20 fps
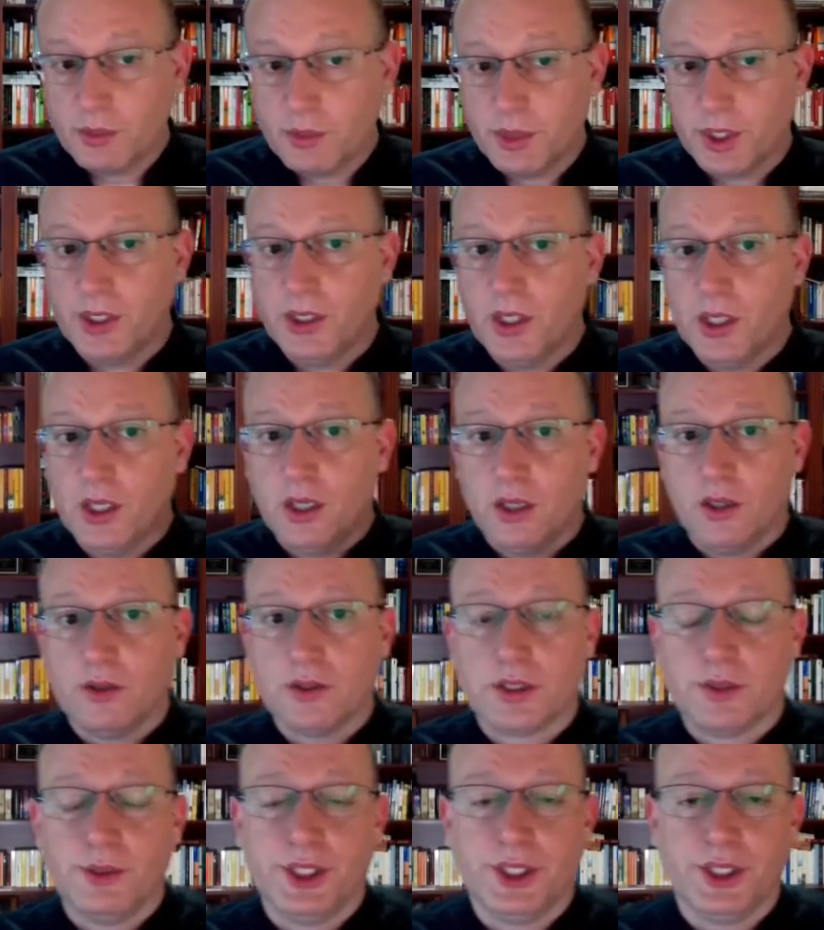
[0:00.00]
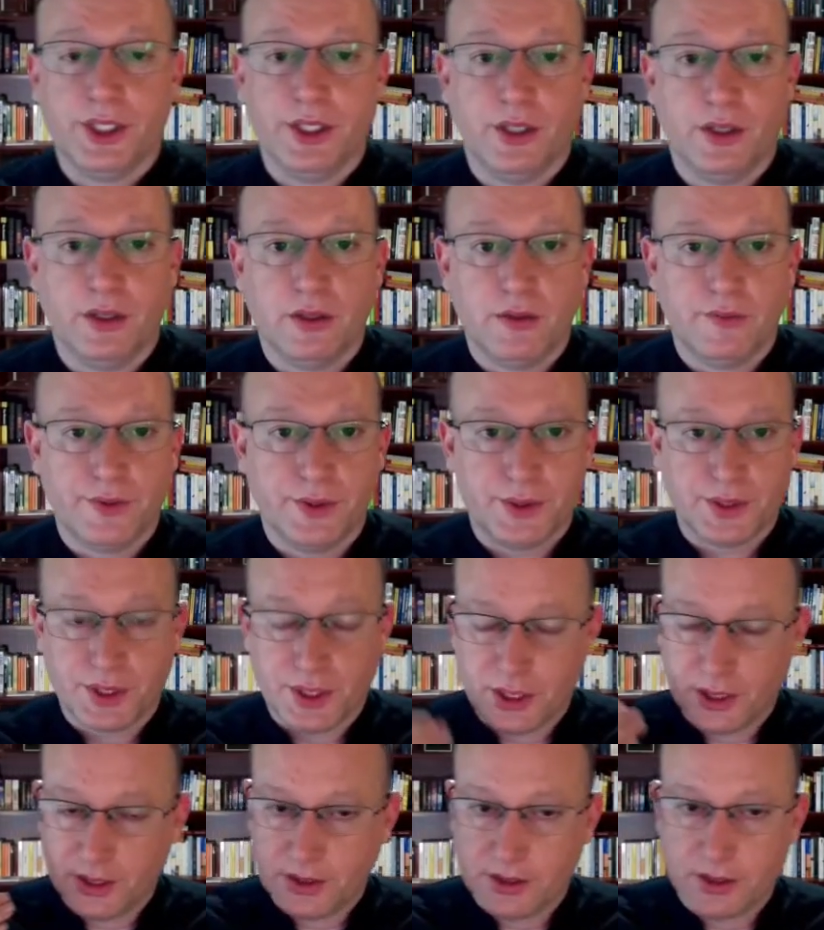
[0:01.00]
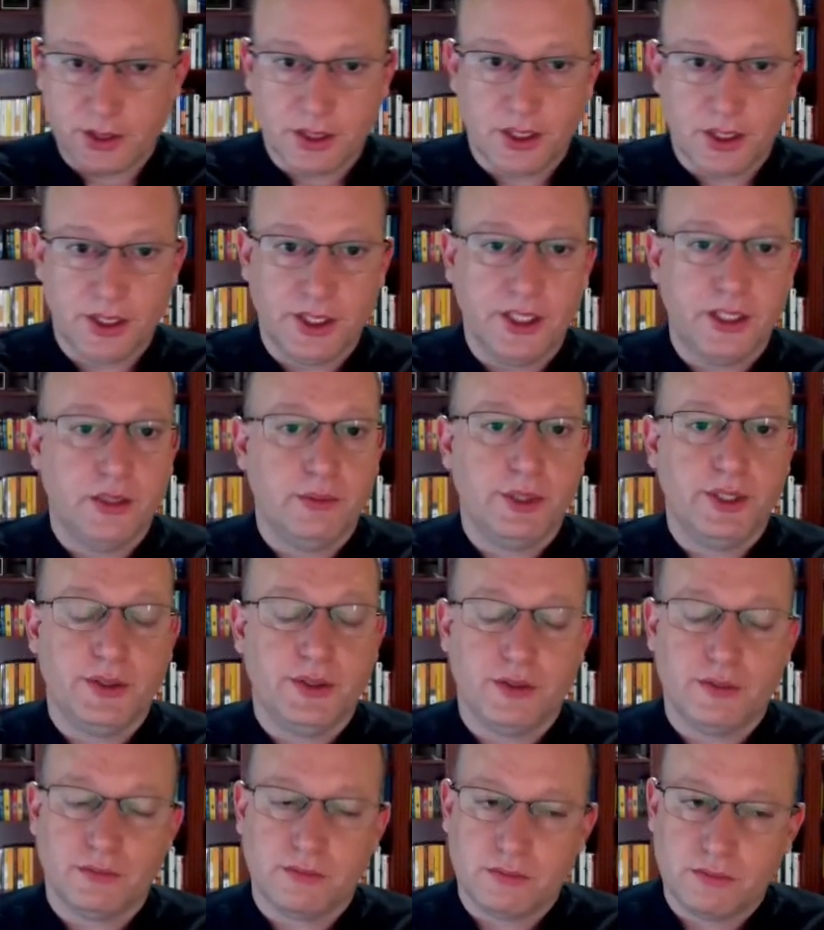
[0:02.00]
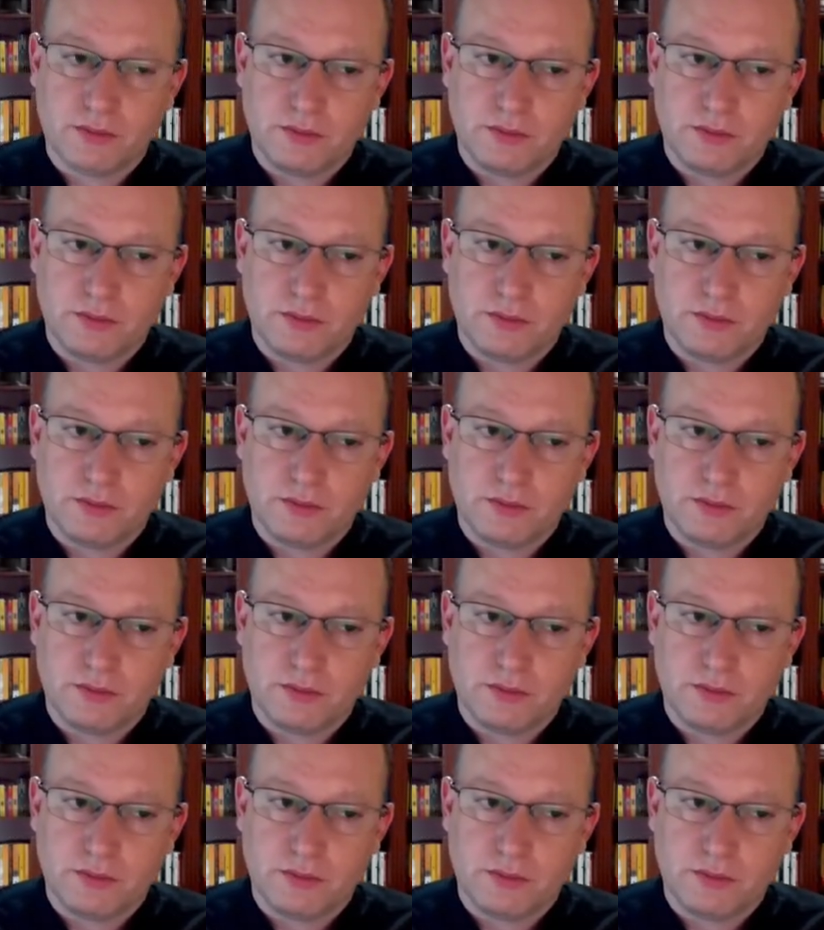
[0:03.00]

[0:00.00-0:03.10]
But ultimately, all of those things tend to be